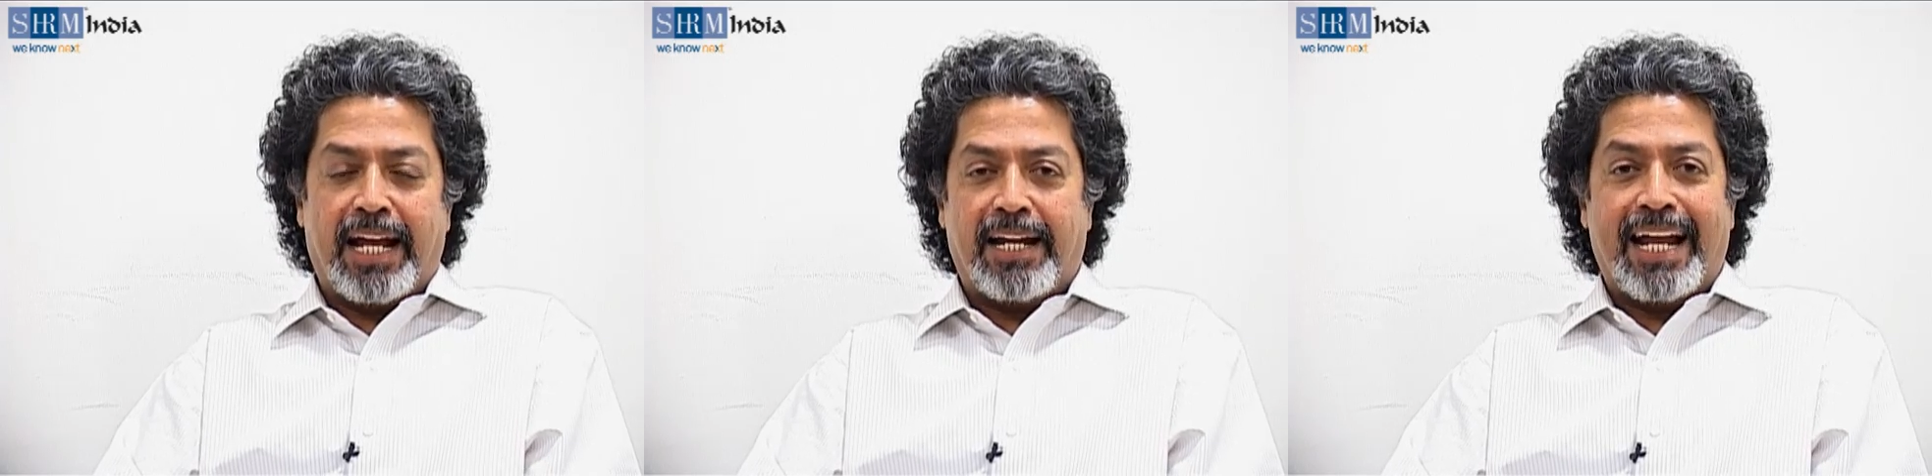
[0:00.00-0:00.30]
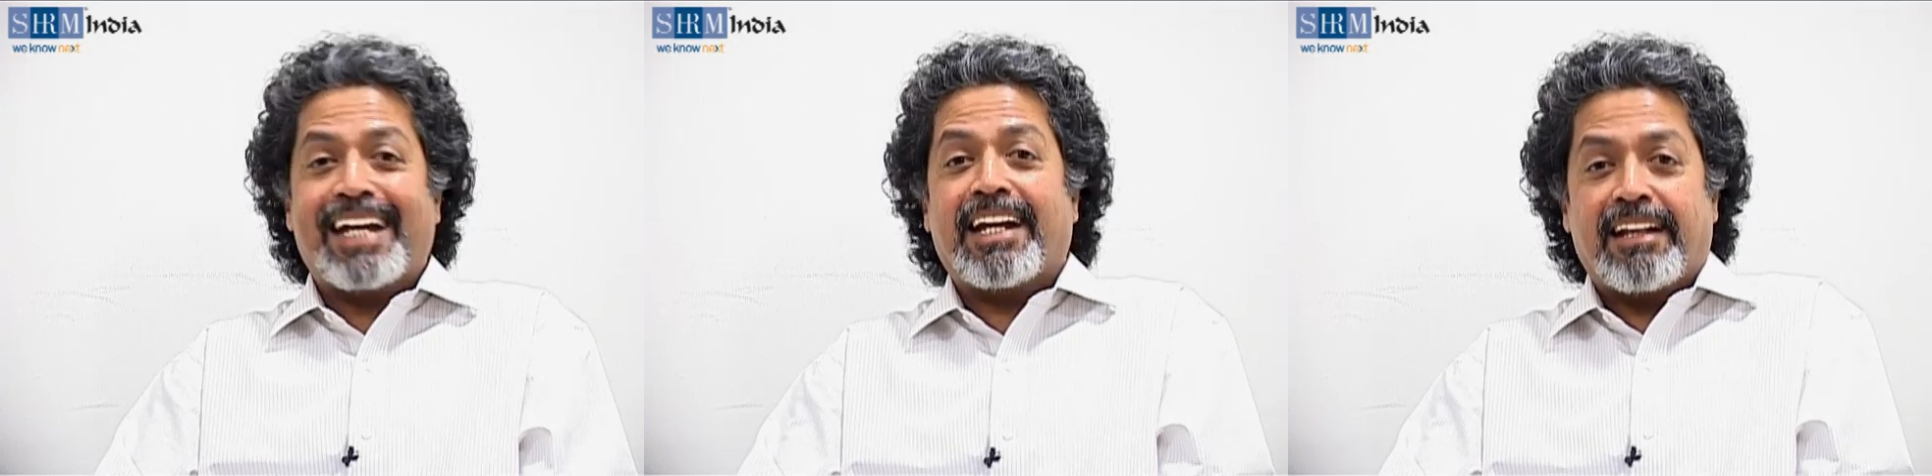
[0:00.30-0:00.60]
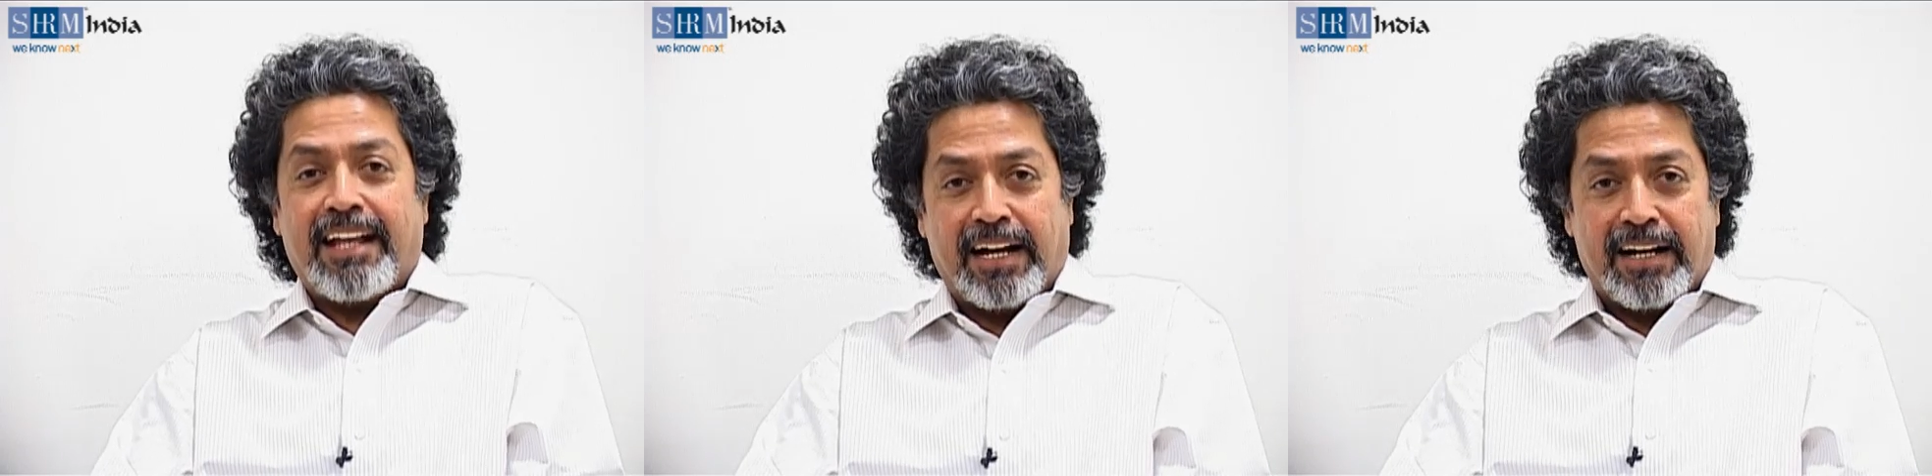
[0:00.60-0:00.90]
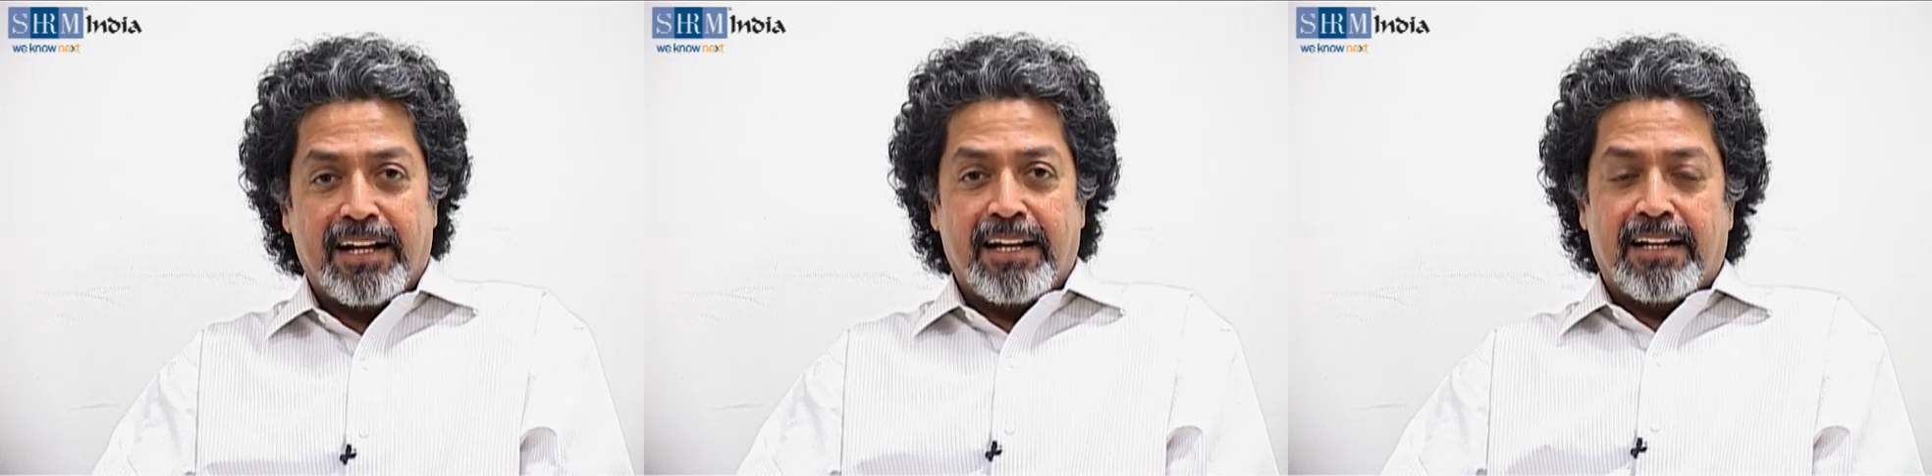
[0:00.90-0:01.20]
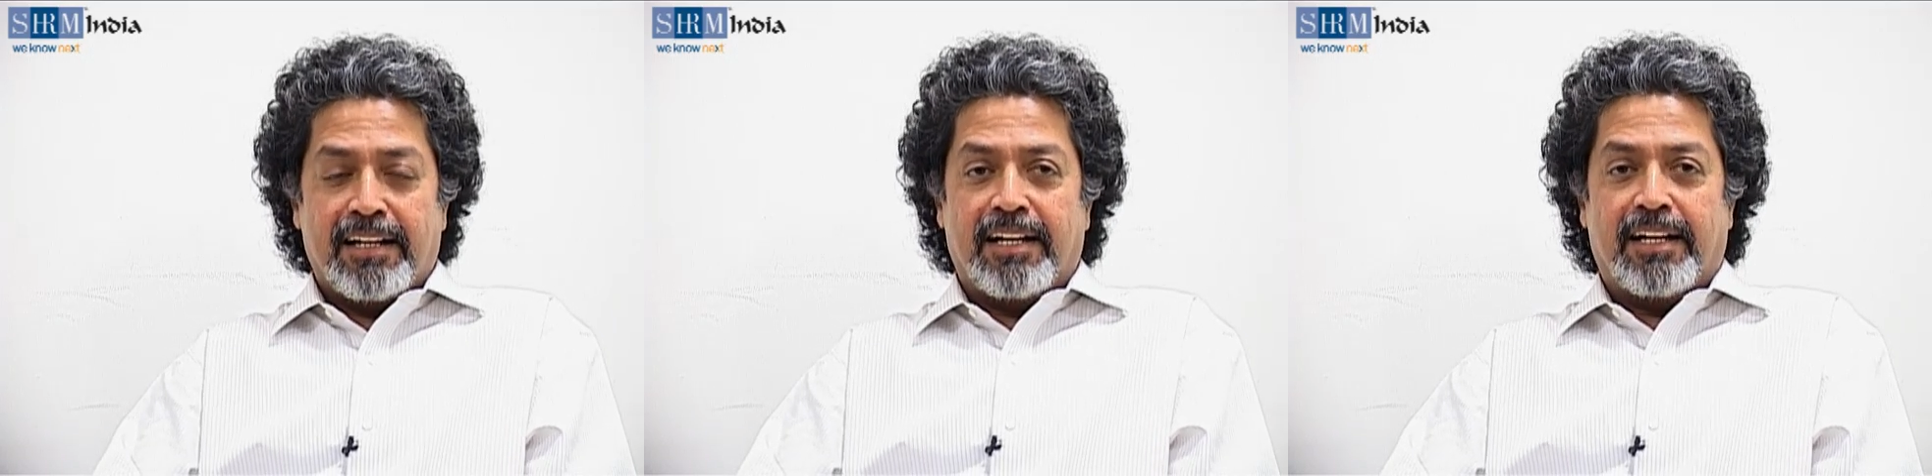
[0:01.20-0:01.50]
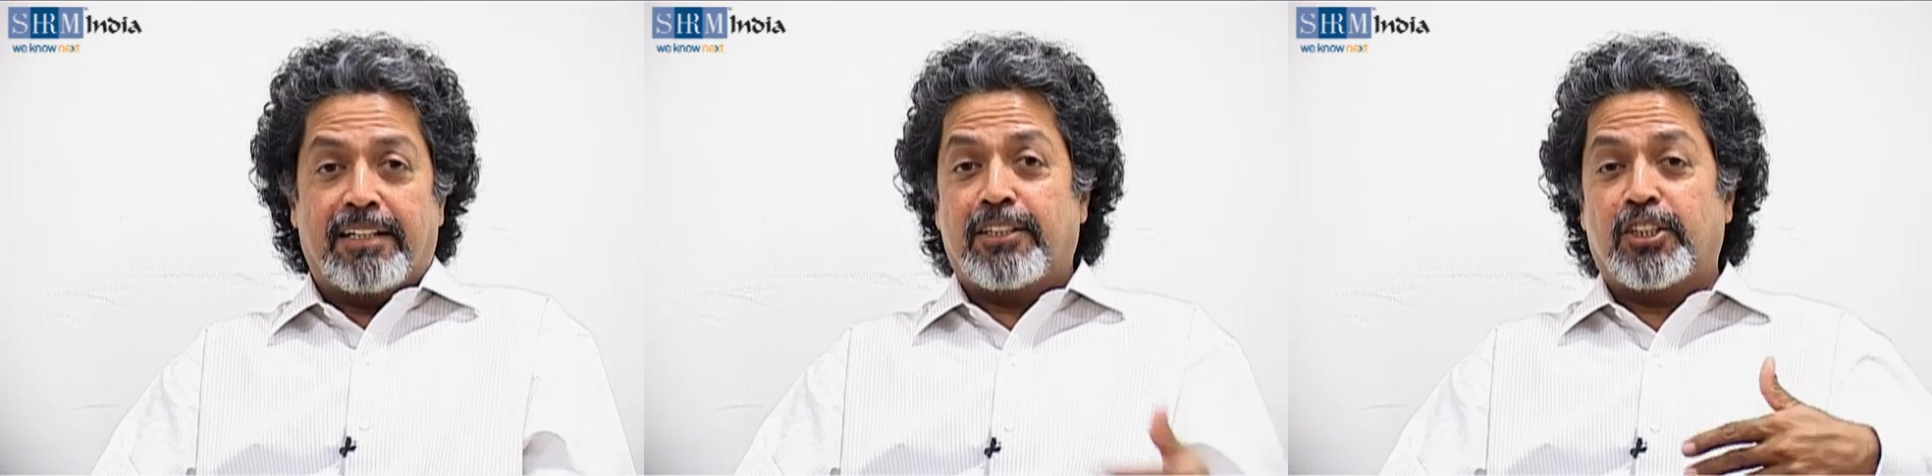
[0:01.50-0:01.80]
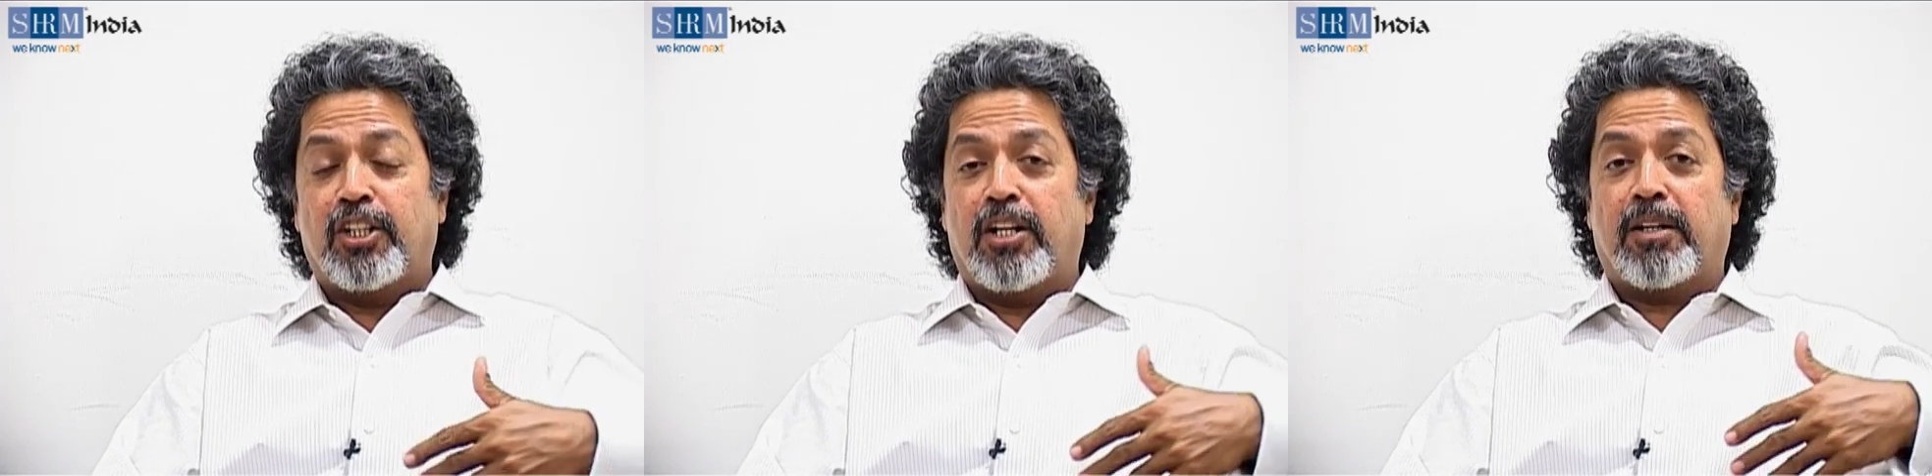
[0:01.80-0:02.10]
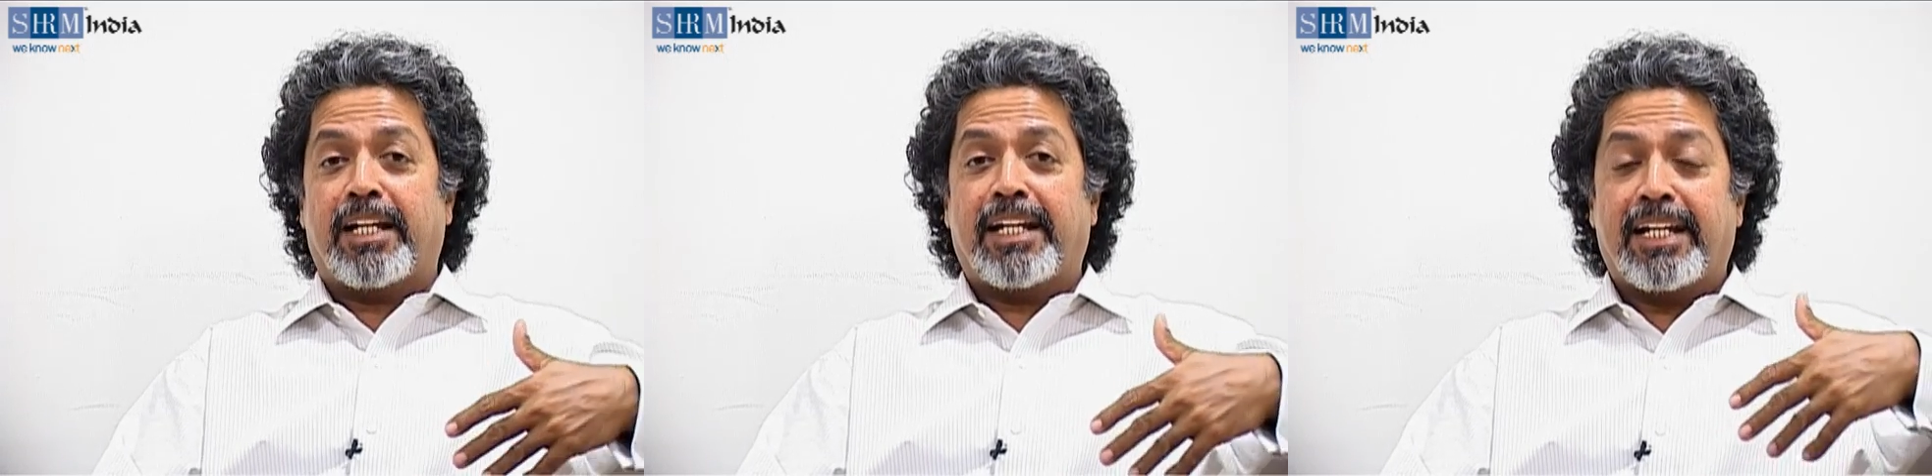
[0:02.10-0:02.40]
and end it there. You got to